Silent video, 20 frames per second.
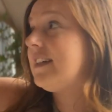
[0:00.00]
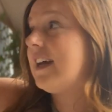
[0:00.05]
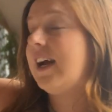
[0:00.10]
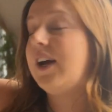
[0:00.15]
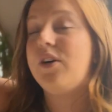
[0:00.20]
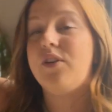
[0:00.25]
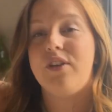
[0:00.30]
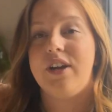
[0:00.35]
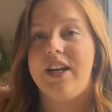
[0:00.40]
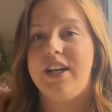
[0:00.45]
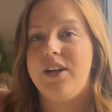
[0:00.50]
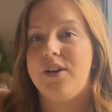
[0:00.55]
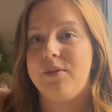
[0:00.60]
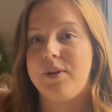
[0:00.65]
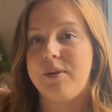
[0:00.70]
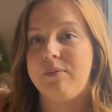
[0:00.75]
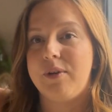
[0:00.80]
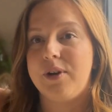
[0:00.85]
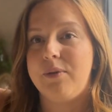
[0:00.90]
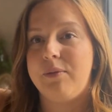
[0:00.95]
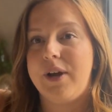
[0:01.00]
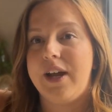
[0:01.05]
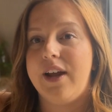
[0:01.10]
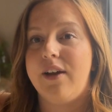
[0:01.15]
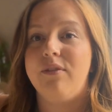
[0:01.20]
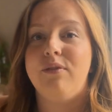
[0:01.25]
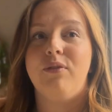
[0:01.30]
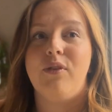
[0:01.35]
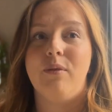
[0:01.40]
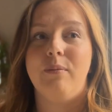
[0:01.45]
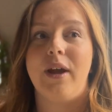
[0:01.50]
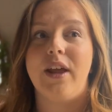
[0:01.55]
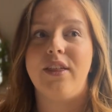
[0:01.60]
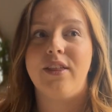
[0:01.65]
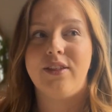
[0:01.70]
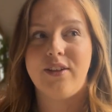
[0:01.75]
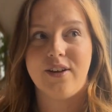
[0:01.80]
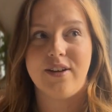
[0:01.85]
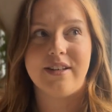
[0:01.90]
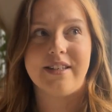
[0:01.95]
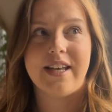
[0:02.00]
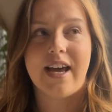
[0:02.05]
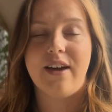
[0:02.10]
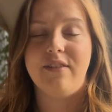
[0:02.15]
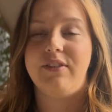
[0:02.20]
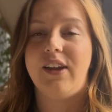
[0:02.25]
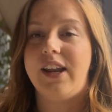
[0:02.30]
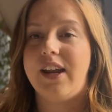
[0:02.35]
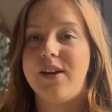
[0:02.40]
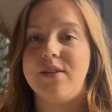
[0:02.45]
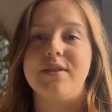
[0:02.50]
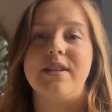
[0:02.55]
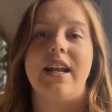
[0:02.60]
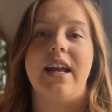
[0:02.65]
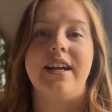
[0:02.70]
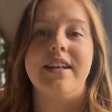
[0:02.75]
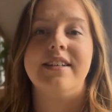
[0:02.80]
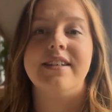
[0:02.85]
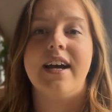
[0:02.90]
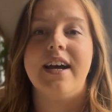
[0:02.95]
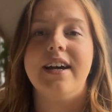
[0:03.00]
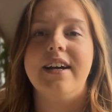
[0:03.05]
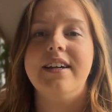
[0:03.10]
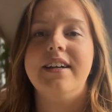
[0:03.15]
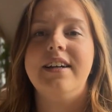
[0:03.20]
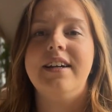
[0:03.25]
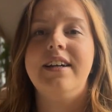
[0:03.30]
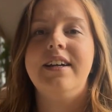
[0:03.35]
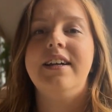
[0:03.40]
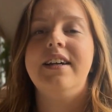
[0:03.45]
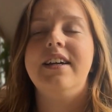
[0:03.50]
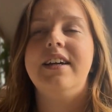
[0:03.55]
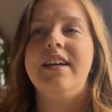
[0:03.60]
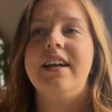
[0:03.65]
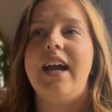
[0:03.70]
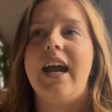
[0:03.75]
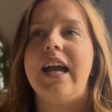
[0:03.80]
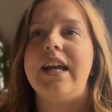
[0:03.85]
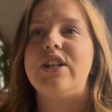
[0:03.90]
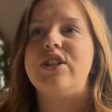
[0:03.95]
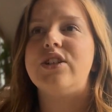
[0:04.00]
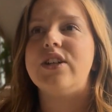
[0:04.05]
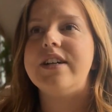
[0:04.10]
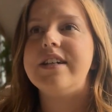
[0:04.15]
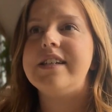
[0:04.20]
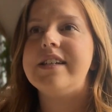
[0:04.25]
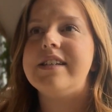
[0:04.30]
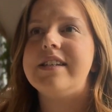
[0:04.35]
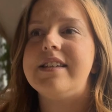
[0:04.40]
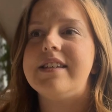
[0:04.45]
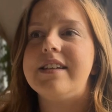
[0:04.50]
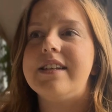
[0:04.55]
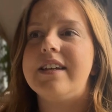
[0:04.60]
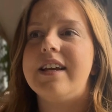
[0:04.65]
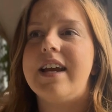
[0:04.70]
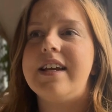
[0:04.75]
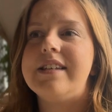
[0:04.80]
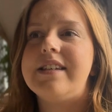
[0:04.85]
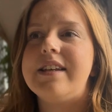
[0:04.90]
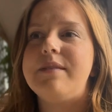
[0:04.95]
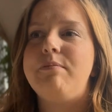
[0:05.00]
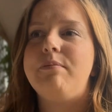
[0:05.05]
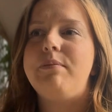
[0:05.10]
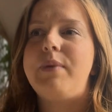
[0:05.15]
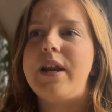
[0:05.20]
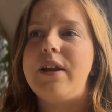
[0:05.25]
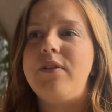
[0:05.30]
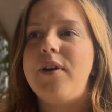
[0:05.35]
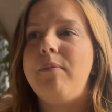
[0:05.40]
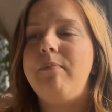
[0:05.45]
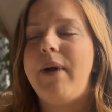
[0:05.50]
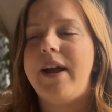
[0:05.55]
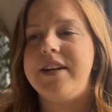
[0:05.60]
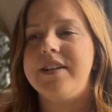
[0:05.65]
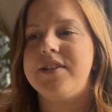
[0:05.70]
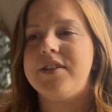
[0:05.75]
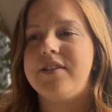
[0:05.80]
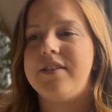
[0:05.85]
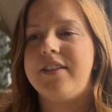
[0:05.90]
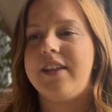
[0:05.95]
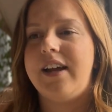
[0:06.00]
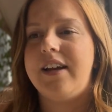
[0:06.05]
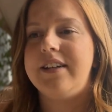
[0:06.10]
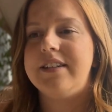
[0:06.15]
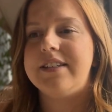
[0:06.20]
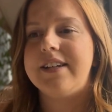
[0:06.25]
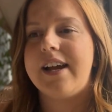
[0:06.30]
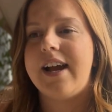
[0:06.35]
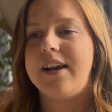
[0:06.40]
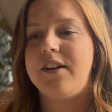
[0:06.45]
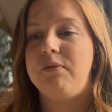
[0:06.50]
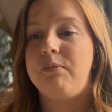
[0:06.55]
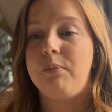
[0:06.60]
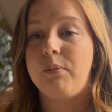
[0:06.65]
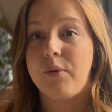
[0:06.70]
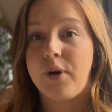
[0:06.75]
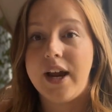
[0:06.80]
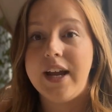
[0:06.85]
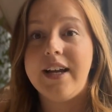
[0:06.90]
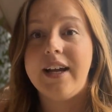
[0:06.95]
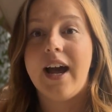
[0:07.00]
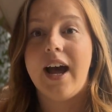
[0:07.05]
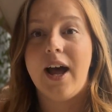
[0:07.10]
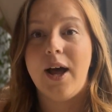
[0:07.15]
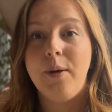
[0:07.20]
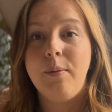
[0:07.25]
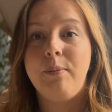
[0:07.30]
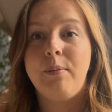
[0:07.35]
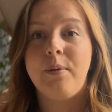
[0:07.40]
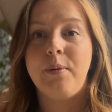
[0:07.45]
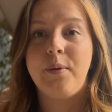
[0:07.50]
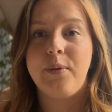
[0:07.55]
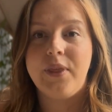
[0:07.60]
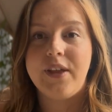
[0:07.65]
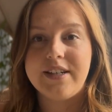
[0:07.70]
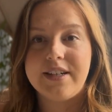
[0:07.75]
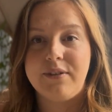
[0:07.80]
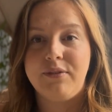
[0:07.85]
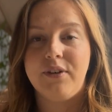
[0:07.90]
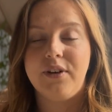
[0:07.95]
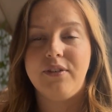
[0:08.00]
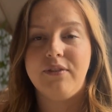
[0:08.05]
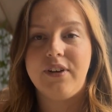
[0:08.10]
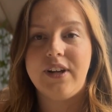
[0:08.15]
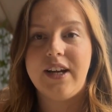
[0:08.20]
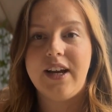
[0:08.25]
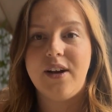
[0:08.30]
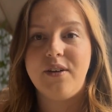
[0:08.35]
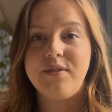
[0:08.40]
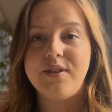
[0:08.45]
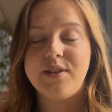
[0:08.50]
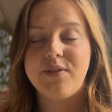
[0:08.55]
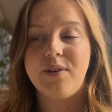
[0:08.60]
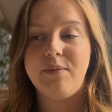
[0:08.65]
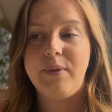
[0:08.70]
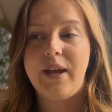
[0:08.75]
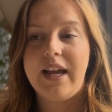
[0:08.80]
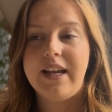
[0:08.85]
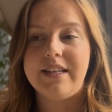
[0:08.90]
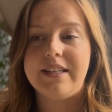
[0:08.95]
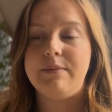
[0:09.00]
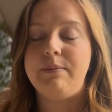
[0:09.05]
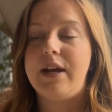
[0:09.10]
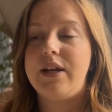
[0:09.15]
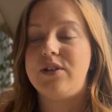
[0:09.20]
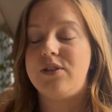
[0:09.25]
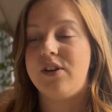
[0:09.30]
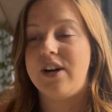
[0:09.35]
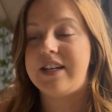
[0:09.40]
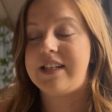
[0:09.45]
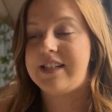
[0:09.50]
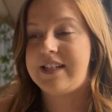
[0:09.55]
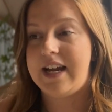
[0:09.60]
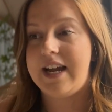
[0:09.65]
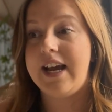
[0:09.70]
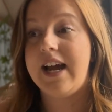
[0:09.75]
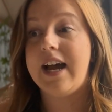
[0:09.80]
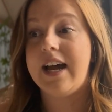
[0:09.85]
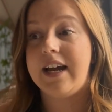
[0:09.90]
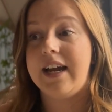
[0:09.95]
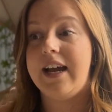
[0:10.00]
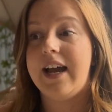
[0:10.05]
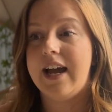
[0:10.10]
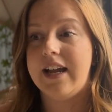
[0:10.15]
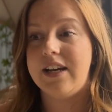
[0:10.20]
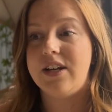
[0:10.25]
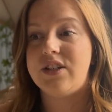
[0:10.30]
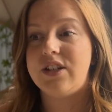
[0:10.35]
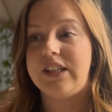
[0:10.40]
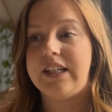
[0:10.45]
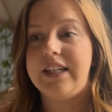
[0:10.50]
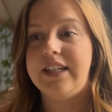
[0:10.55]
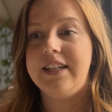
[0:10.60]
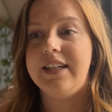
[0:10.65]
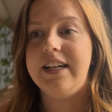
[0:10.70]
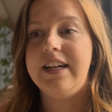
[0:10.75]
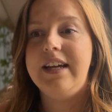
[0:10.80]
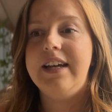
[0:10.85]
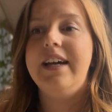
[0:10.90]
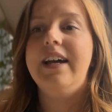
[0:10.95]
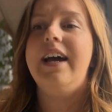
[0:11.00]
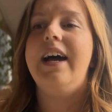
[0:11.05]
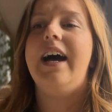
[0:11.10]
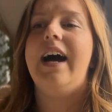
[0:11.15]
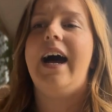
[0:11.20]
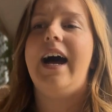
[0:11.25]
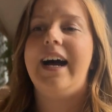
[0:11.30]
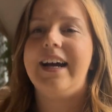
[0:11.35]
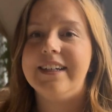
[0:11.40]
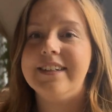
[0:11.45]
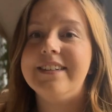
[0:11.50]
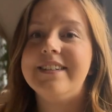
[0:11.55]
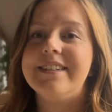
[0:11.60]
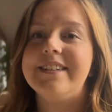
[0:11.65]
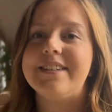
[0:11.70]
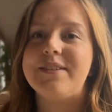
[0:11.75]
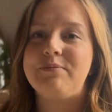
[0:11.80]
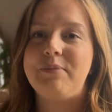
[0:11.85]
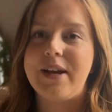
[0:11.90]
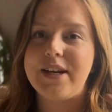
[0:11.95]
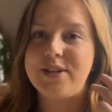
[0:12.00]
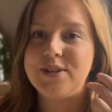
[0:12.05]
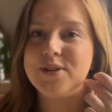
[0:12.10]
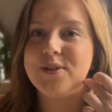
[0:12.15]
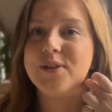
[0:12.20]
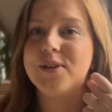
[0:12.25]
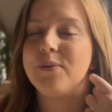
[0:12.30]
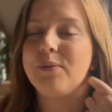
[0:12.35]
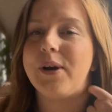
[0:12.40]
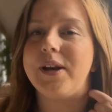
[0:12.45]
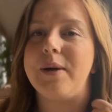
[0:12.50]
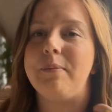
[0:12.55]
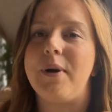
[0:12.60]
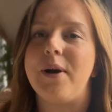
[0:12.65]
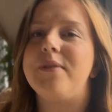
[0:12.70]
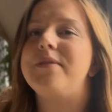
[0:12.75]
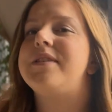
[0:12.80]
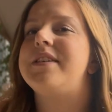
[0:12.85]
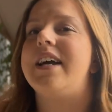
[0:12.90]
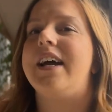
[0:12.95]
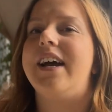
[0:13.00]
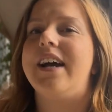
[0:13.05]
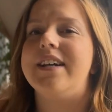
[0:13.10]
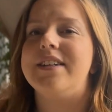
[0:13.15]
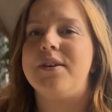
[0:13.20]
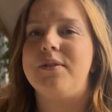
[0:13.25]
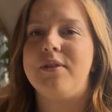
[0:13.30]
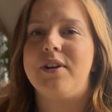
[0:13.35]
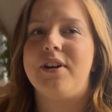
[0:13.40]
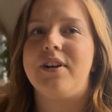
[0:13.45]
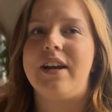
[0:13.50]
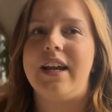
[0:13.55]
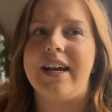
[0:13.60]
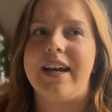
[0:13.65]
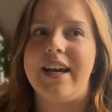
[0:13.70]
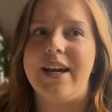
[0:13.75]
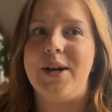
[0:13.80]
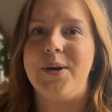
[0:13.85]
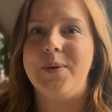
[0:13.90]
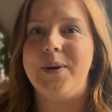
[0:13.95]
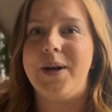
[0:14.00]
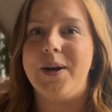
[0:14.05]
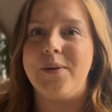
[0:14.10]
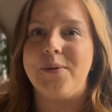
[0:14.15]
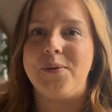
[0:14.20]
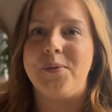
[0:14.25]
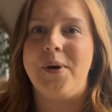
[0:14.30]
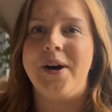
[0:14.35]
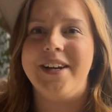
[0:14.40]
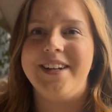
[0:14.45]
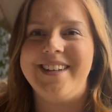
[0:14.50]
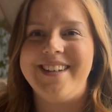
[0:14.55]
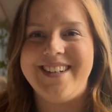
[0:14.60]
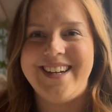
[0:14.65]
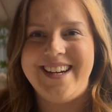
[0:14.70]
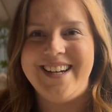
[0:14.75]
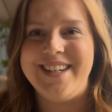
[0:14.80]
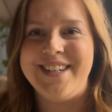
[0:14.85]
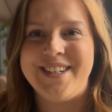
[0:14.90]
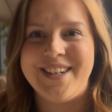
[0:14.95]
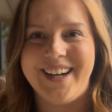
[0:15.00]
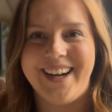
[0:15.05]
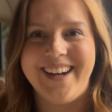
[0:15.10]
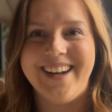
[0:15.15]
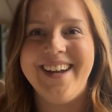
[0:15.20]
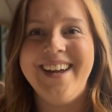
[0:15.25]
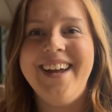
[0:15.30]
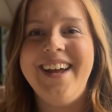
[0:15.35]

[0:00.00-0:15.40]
I already know what I'm gonna wear for my third set of videos later. It just is a bit of a mental thing to kind of break up the different videos for me to make sure I stay high energy and make sure that when I post it, I don't look like I only own one t-shirt